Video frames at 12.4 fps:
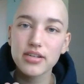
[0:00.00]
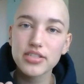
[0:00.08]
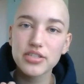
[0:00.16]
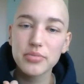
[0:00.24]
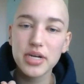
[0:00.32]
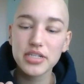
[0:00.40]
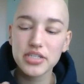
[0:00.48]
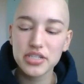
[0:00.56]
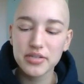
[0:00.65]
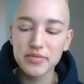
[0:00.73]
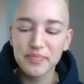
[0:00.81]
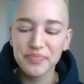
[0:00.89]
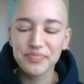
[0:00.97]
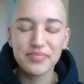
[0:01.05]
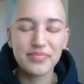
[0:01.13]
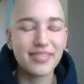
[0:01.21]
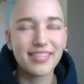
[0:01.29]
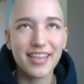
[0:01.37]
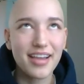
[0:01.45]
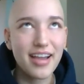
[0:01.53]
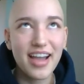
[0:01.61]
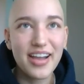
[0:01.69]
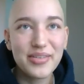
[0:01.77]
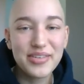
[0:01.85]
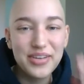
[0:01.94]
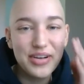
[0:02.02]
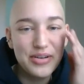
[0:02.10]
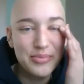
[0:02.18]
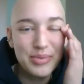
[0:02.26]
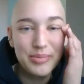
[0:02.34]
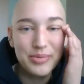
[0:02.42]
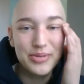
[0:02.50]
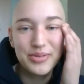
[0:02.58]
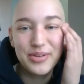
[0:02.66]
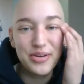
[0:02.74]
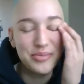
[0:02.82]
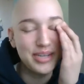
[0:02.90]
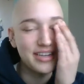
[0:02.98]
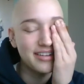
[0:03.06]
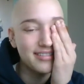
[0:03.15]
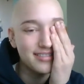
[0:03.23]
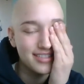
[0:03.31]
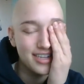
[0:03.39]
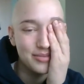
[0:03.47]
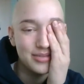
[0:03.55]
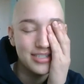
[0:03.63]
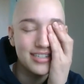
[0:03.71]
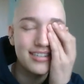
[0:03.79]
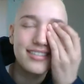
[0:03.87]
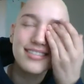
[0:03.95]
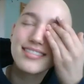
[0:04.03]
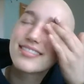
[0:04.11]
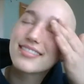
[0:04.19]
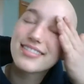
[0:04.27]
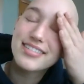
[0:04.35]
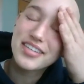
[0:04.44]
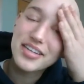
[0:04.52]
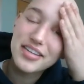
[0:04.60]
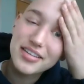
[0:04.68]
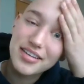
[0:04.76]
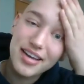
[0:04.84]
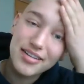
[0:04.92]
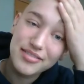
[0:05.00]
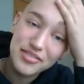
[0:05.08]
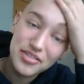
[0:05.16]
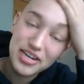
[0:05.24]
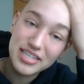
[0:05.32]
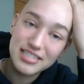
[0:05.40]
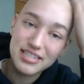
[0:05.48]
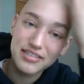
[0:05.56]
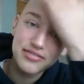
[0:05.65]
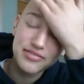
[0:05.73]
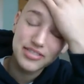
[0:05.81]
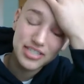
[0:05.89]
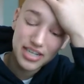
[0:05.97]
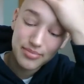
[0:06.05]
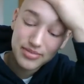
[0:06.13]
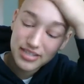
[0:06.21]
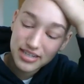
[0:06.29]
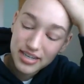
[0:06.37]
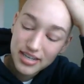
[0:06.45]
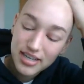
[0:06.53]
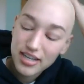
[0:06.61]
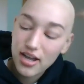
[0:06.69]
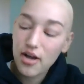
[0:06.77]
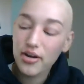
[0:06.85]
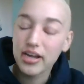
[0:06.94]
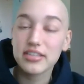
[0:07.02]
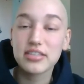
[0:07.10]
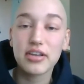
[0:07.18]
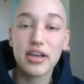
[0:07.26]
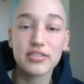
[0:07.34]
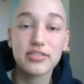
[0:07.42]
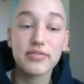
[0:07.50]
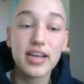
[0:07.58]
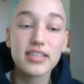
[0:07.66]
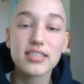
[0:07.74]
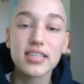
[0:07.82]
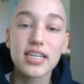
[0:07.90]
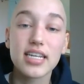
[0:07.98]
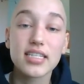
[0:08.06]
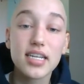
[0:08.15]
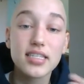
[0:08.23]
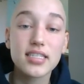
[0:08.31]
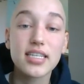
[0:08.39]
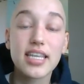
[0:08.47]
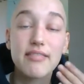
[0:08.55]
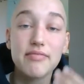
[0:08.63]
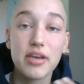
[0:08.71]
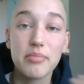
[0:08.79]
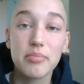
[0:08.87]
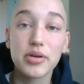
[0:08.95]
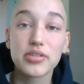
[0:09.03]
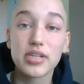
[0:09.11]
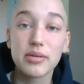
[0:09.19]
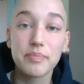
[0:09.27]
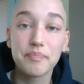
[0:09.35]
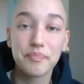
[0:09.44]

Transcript: on too much. I would know, people who know me, chapstick, I'm crazy over chapstick. Okay, so yeah, so Vaseline, it doesn't give that buildup.